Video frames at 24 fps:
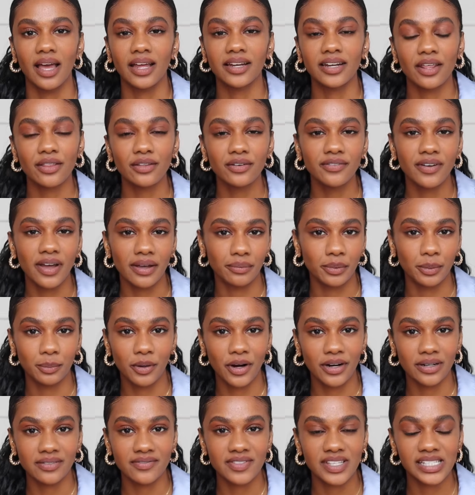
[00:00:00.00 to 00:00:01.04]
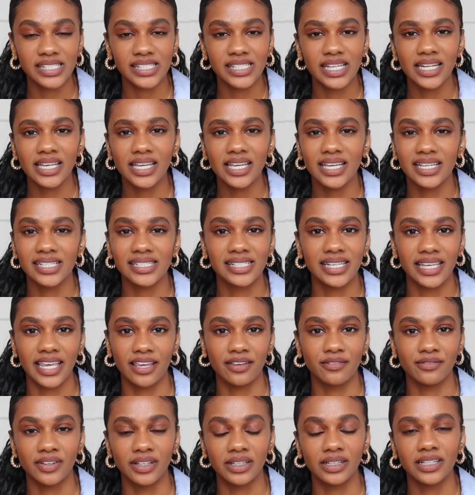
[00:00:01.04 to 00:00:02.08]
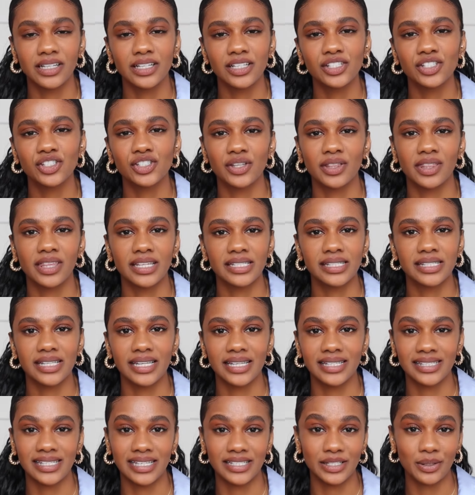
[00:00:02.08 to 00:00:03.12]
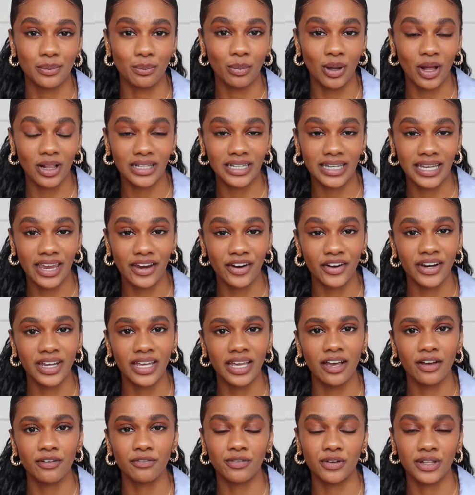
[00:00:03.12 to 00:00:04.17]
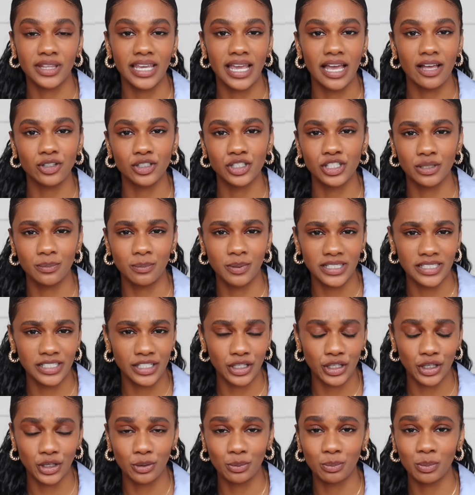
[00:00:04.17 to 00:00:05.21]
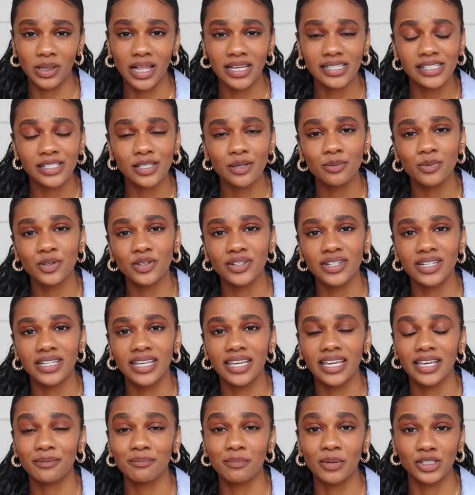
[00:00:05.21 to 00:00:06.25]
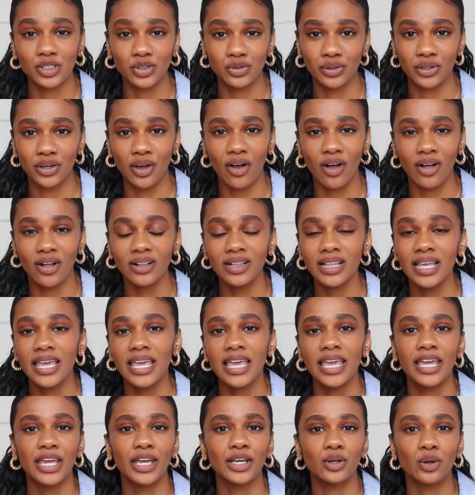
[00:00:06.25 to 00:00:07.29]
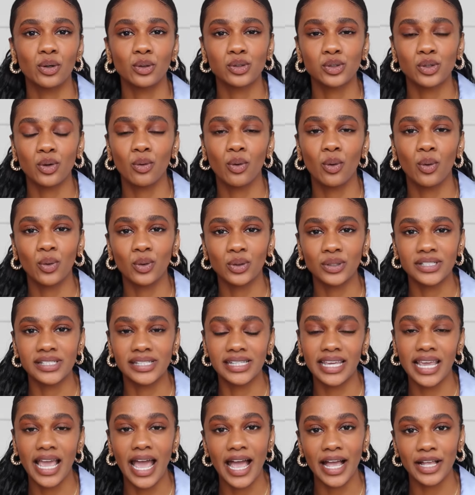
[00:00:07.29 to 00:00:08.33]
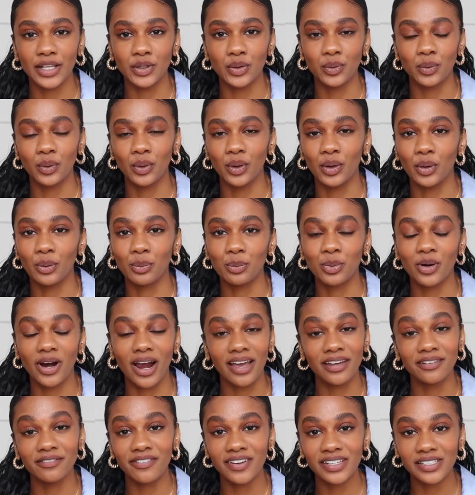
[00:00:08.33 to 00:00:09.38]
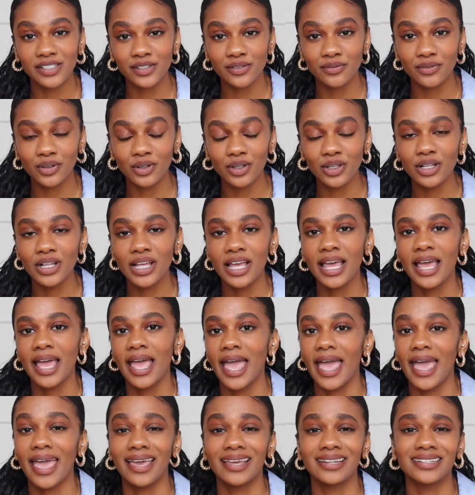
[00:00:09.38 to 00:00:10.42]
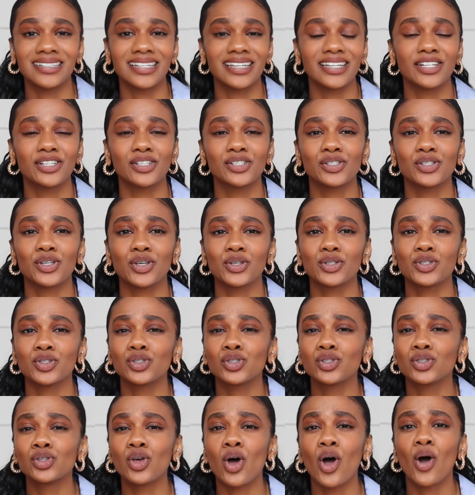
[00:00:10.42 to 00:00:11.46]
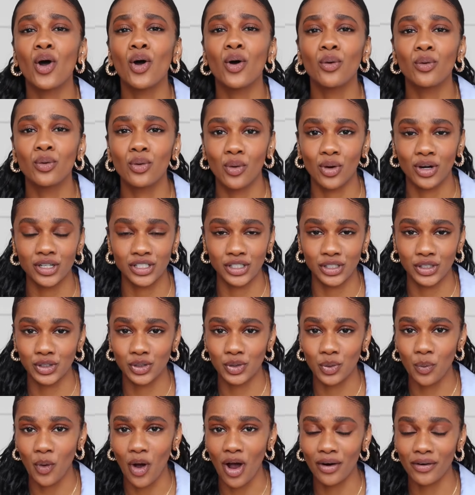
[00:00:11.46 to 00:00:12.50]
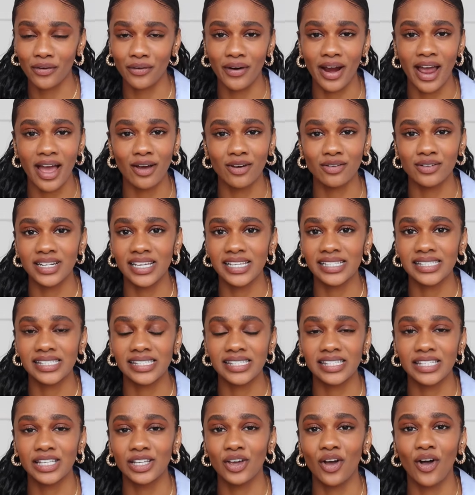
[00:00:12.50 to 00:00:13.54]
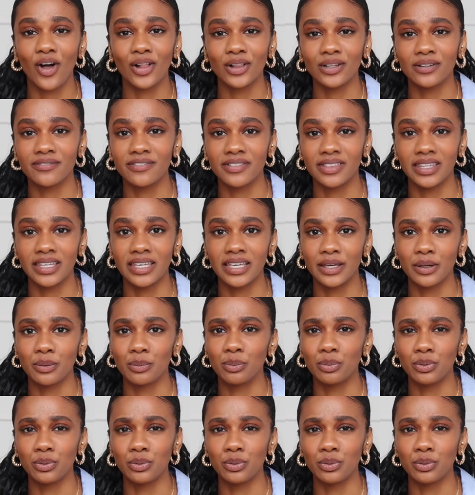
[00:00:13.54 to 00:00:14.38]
Another vibrant part of the city is Gay Village. This is a symbolic area for the LGBTQ+ community in Montreal. It also holds the annual Pride Festival, and it is so gorgeous to walk around and see all of the